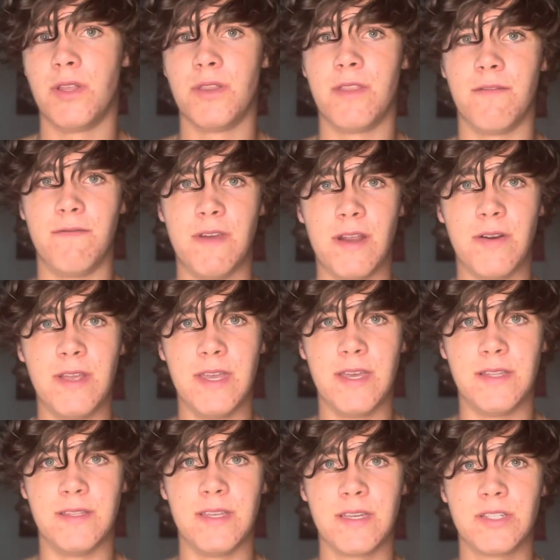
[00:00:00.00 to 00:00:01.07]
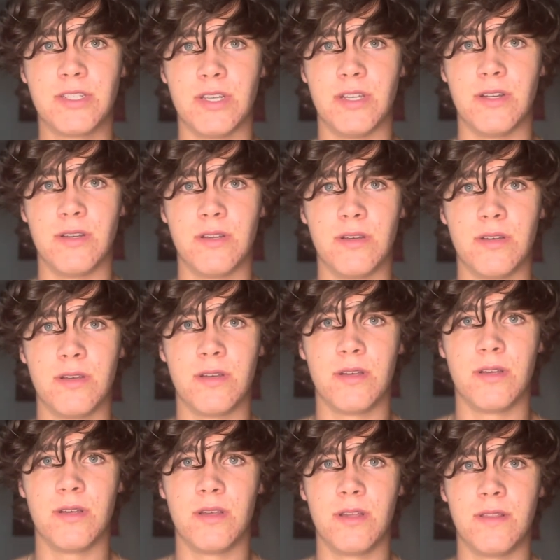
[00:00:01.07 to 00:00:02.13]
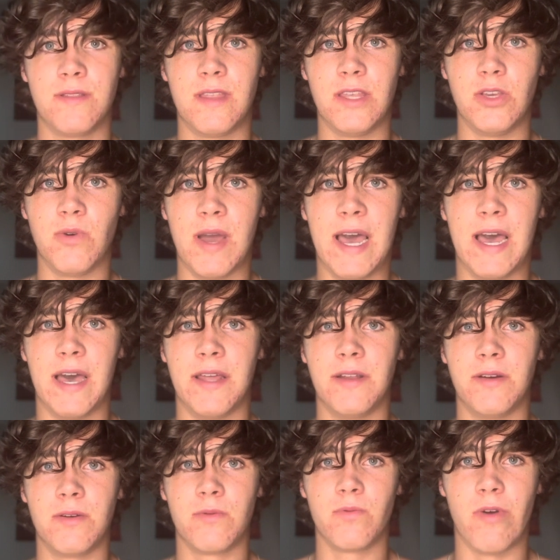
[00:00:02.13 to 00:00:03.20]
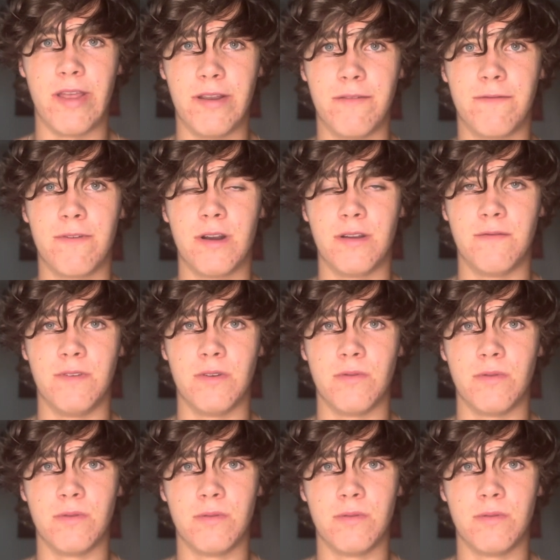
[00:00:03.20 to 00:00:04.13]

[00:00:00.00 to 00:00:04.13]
the very addiction that you had right in front of you.